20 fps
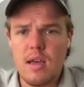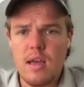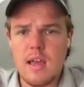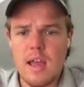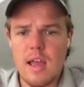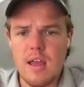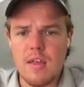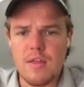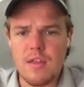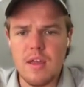
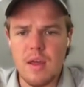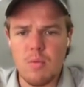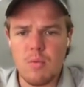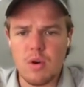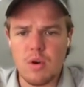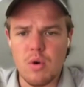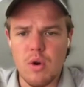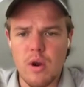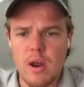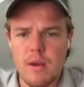And then
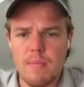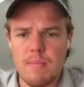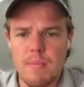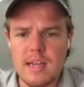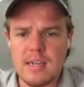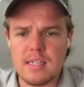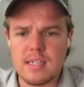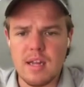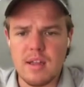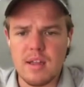we go ahead and
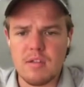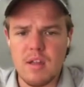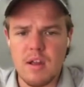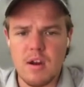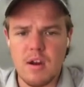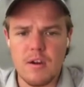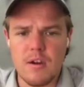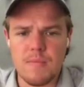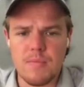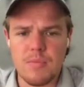paste that
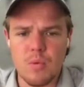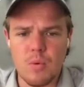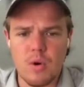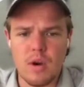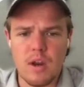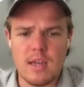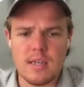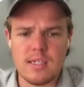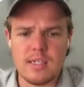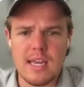there. I'm
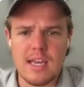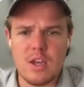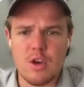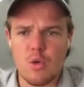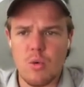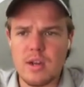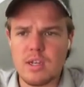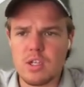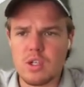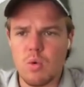gonna say
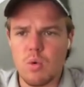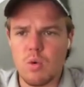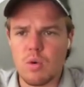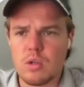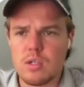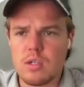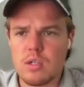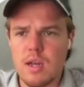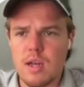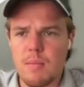create
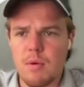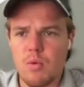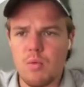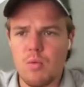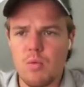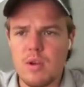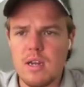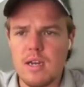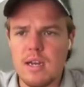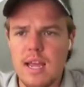source. I'm gonna
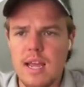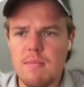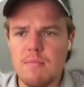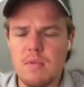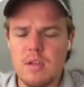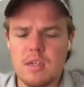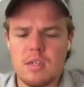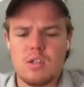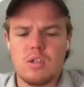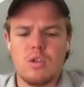rename
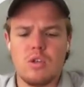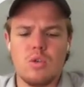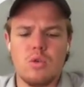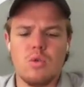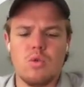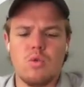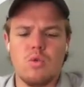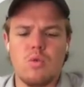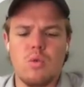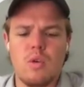this
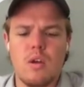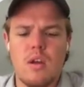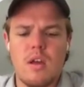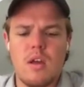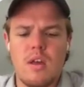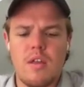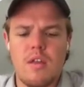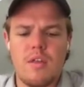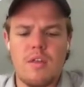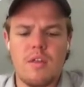to
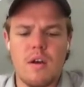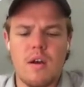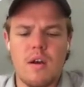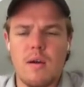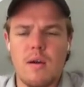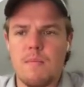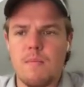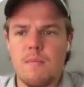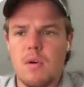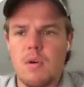
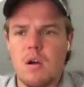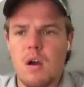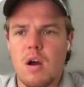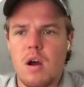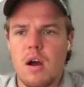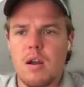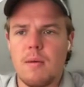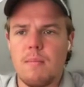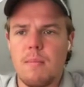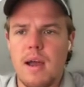Thumb
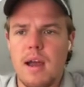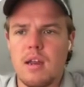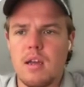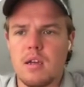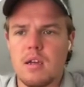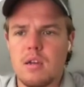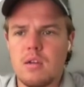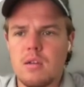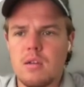Automatic.